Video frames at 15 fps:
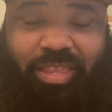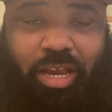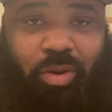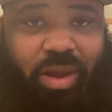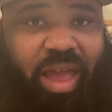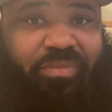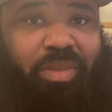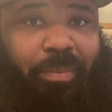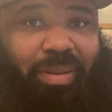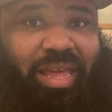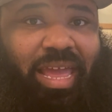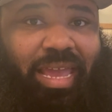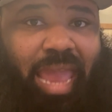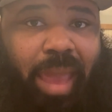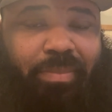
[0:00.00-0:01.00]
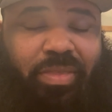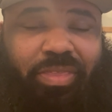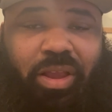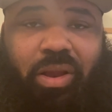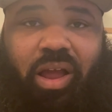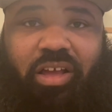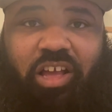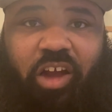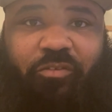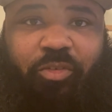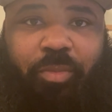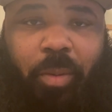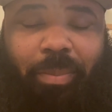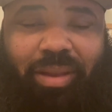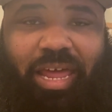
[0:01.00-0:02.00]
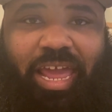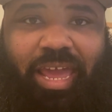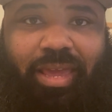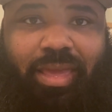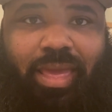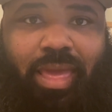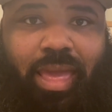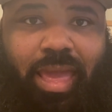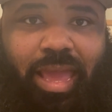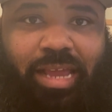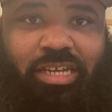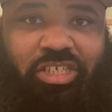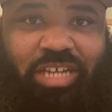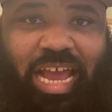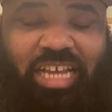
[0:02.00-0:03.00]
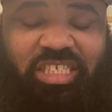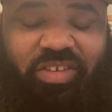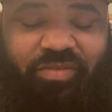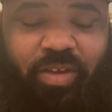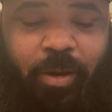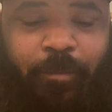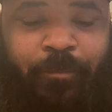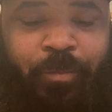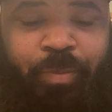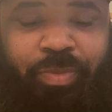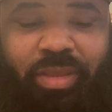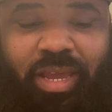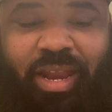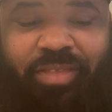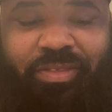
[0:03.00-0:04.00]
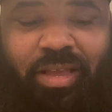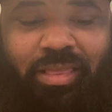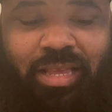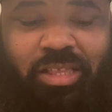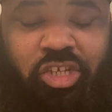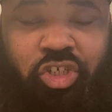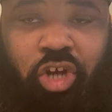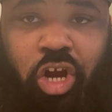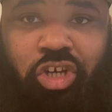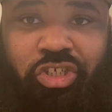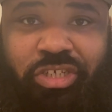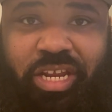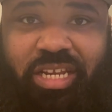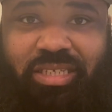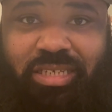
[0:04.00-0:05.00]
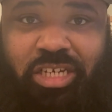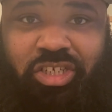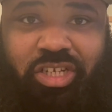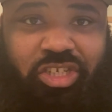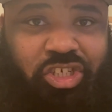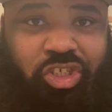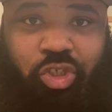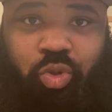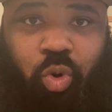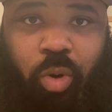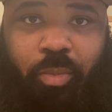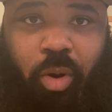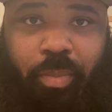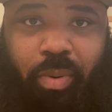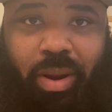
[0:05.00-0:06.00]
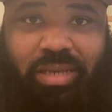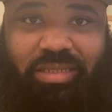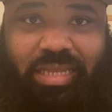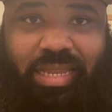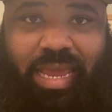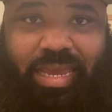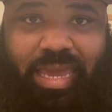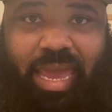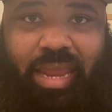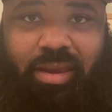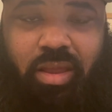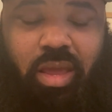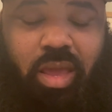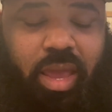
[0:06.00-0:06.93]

They're going to have to play a game that they're uncomfortable playing in Jacksonville, and I think that the Chargers can essentially just score more points than they can.